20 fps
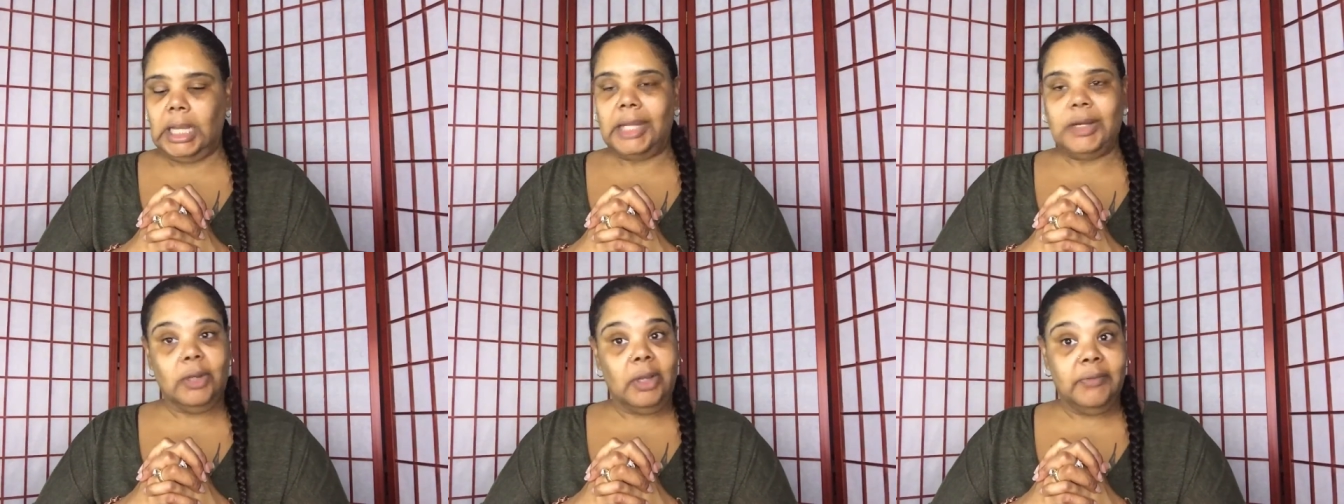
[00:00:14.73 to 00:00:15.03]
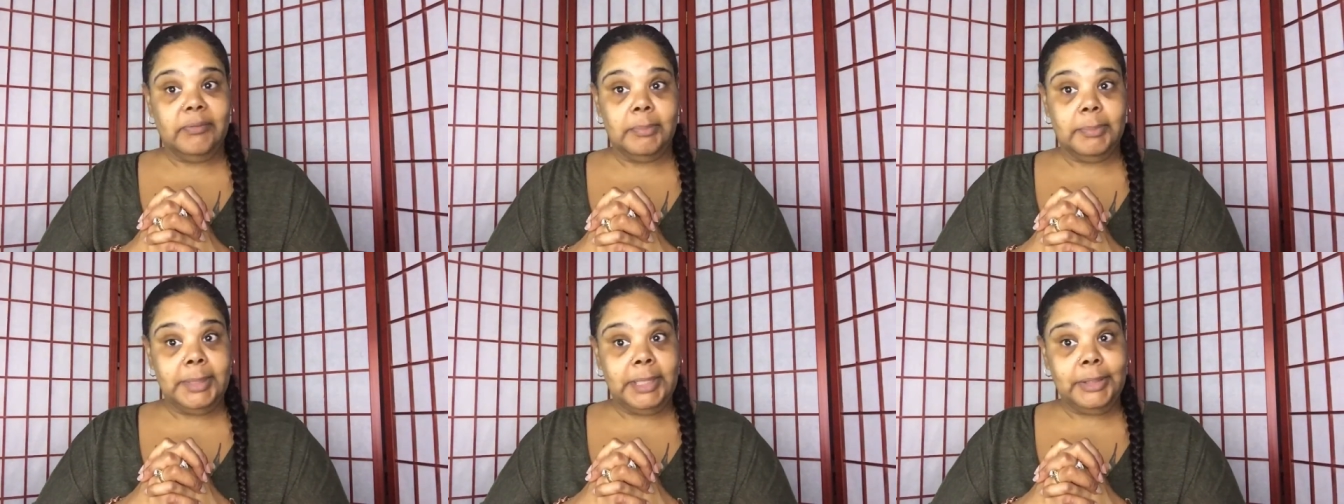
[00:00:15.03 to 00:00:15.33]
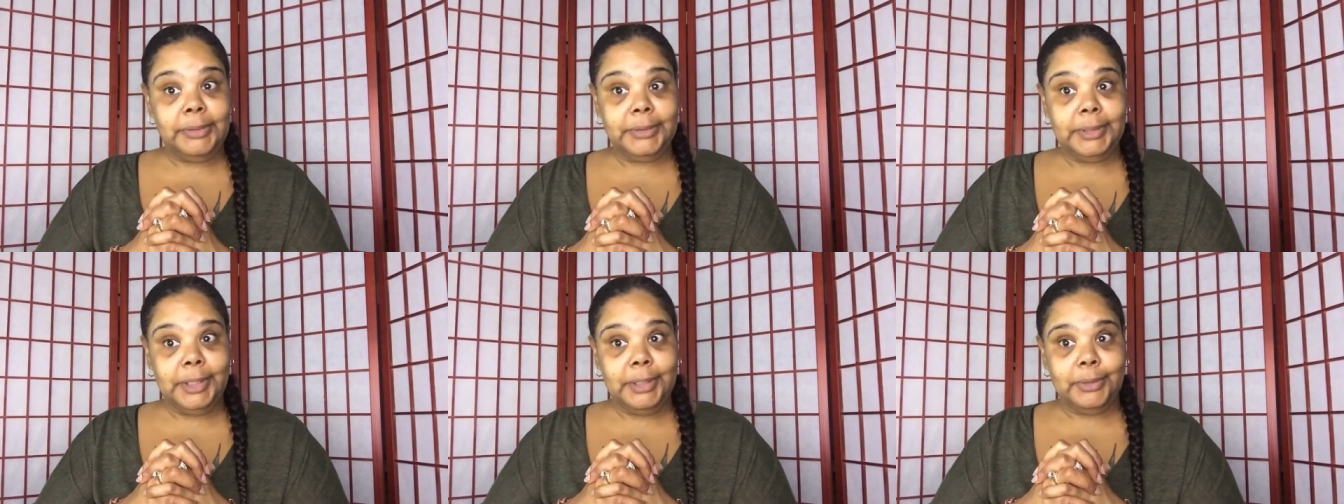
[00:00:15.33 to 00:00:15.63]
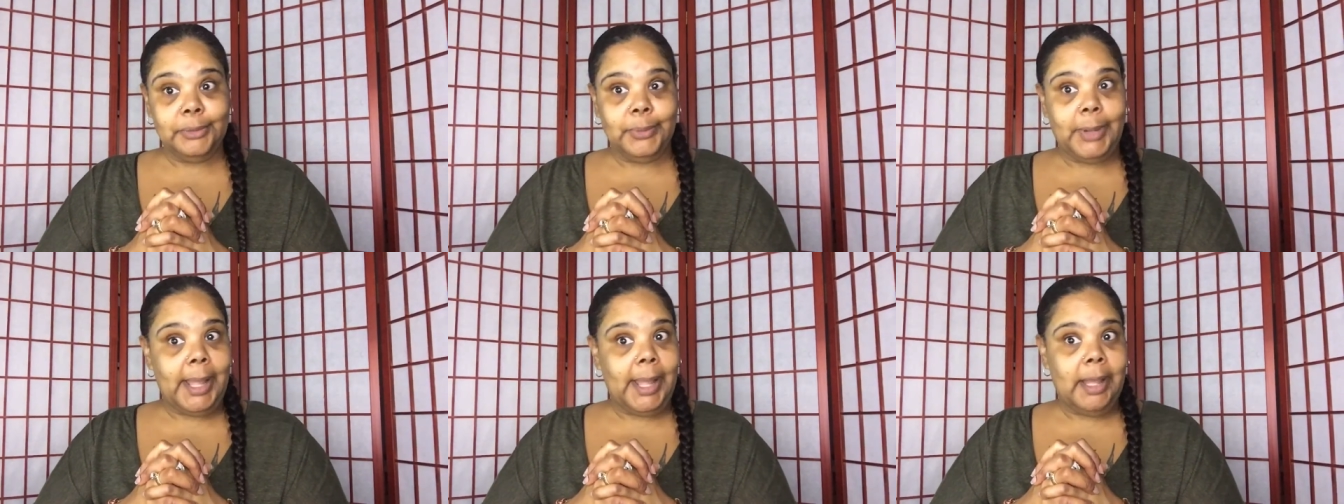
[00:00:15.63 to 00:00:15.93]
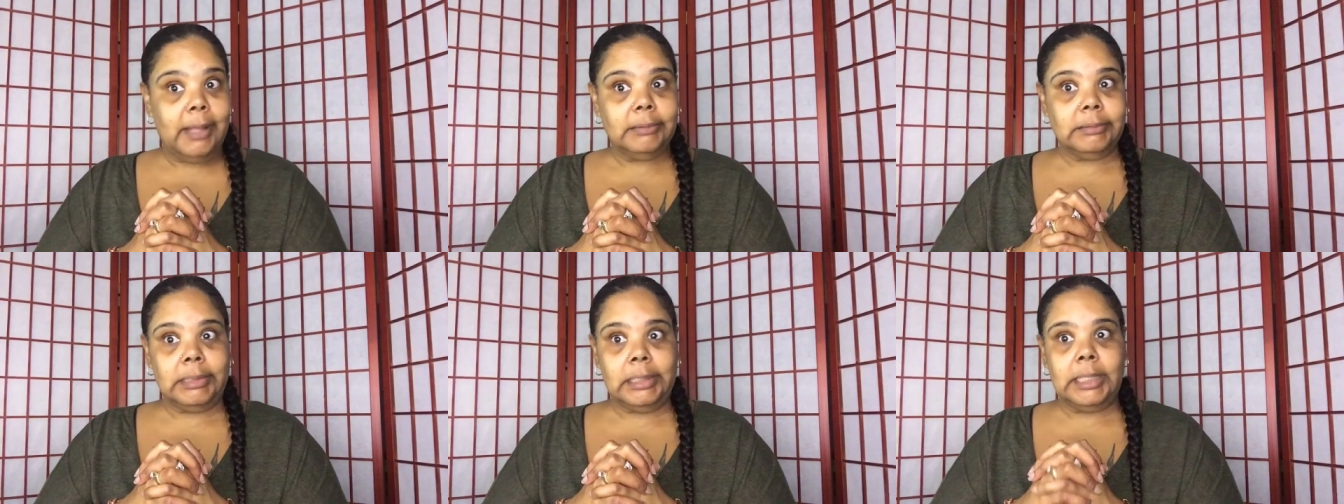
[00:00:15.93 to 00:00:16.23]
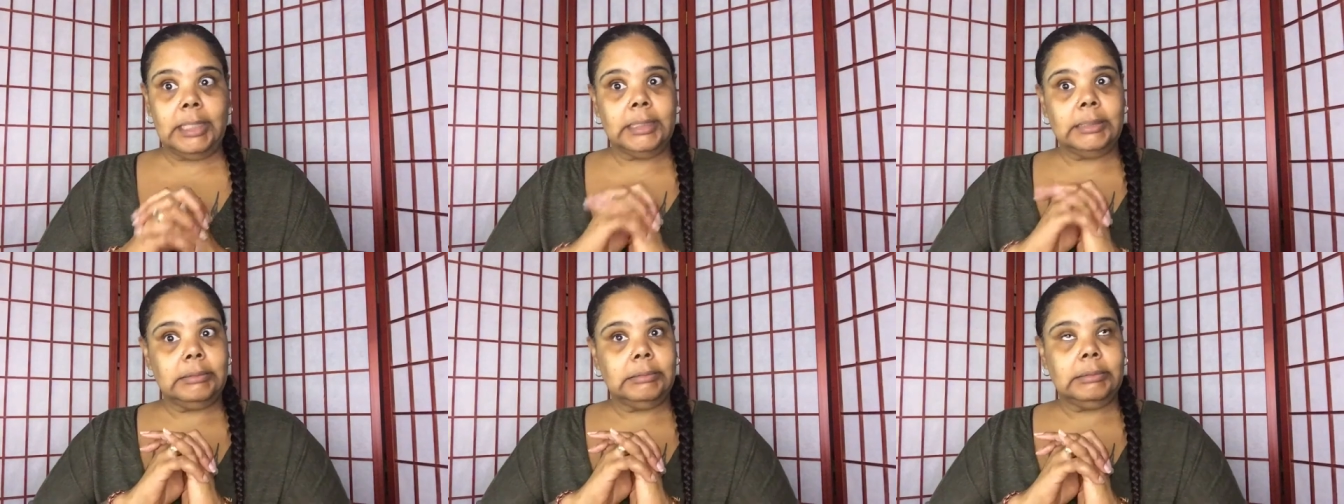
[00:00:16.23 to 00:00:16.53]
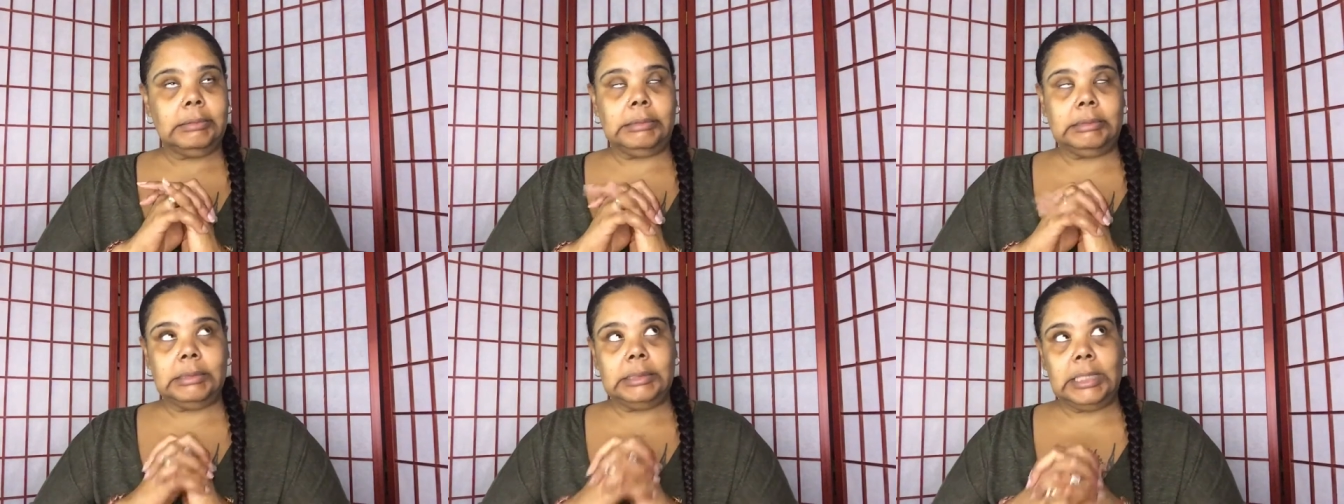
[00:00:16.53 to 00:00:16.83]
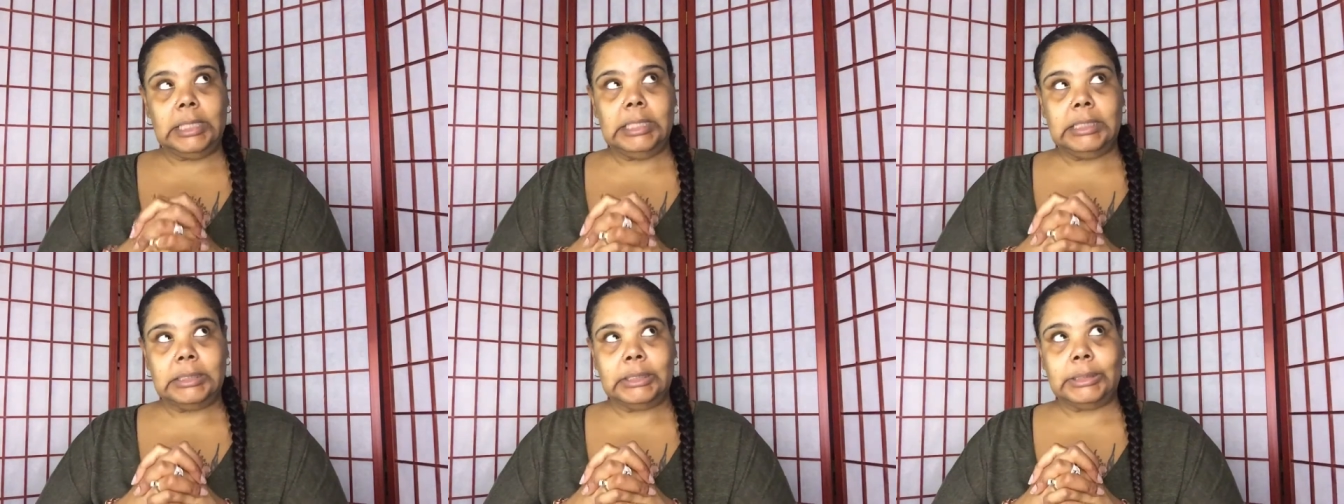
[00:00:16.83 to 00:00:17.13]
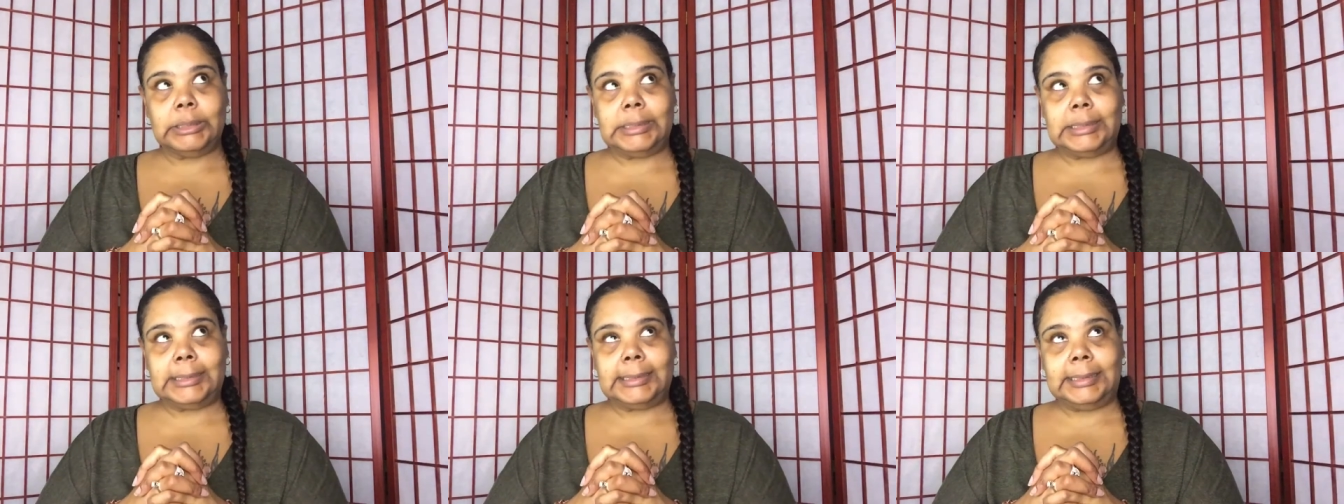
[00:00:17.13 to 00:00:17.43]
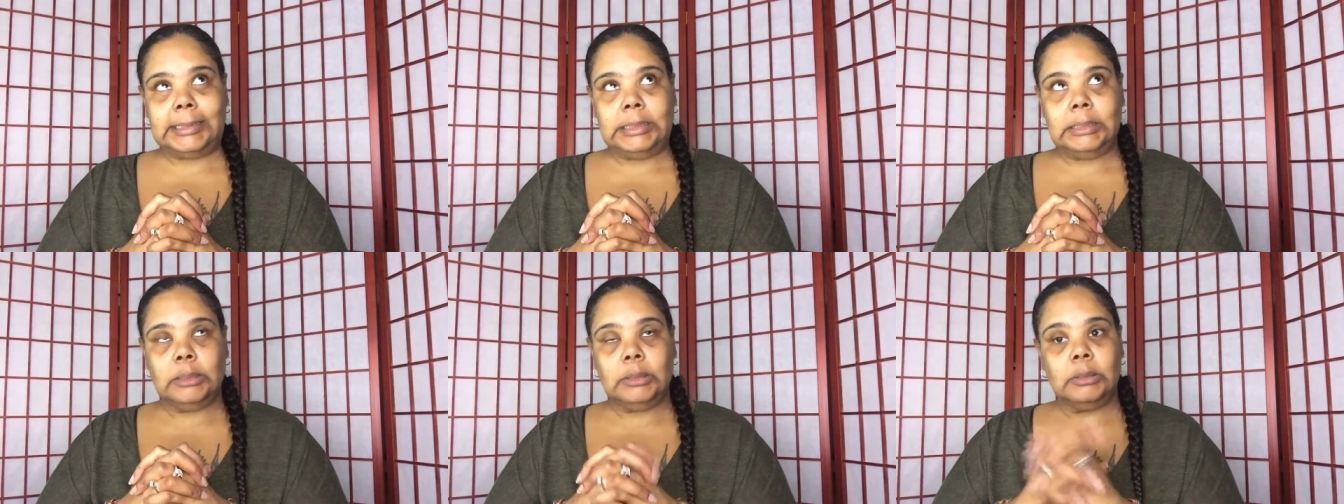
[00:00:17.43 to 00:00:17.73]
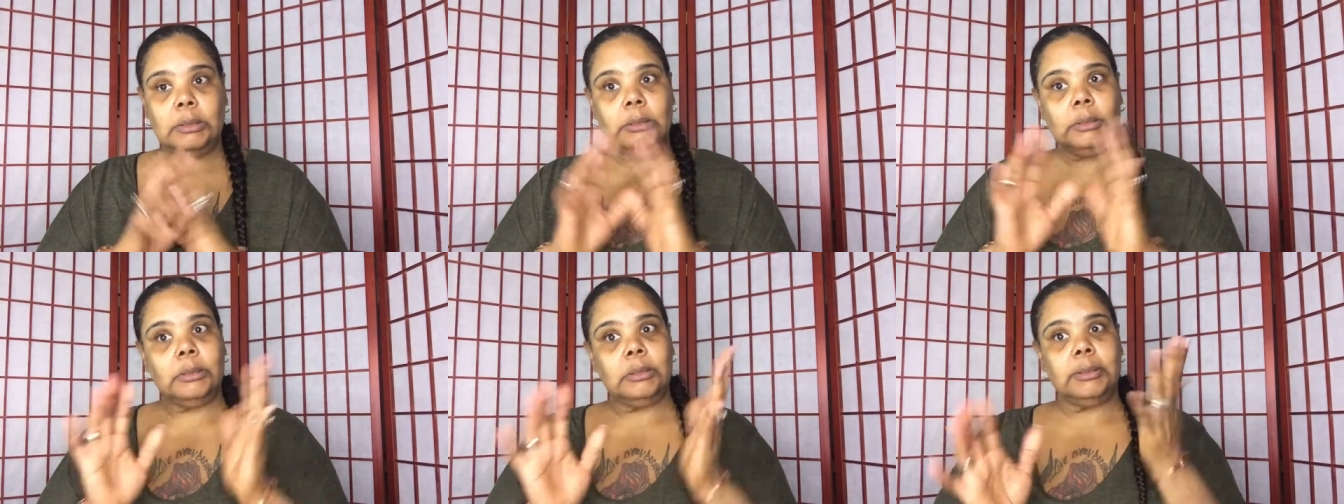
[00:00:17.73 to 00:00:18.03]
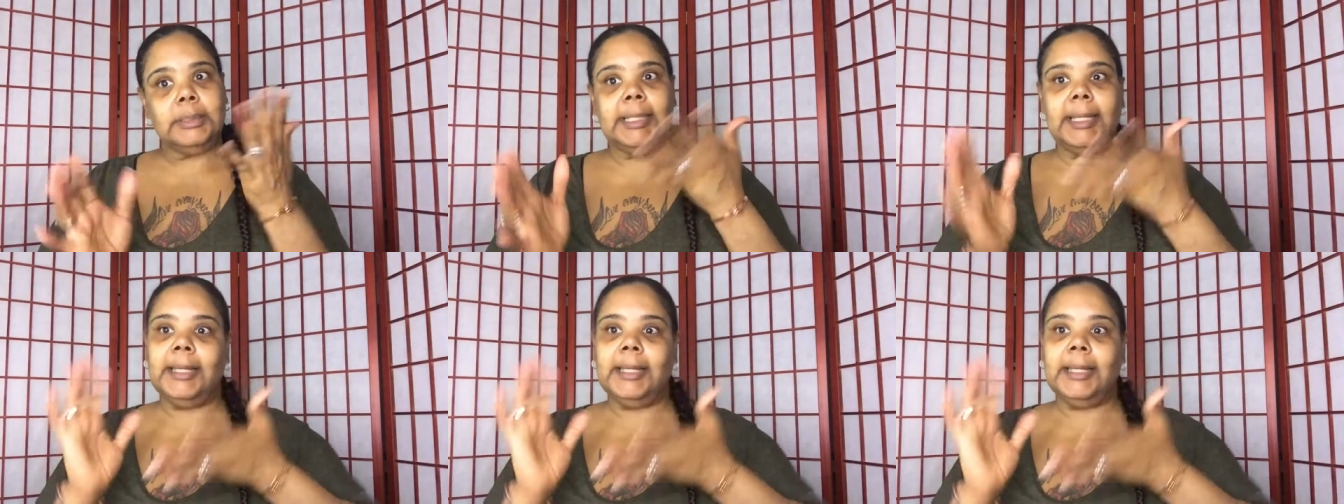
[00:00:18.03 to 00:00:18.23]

I haven't been on here in a while, and things are still